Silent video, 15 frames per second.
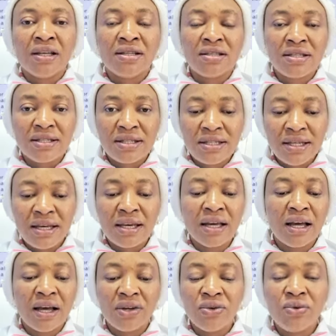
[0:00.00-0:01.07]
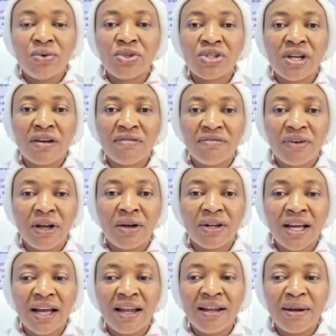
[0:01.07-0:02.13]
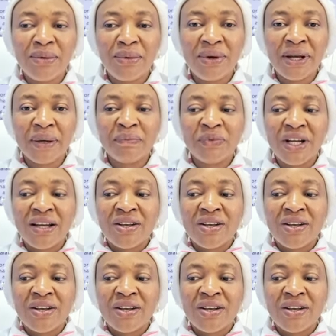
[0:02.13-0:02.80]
Seek and you shall find. Hallelujah.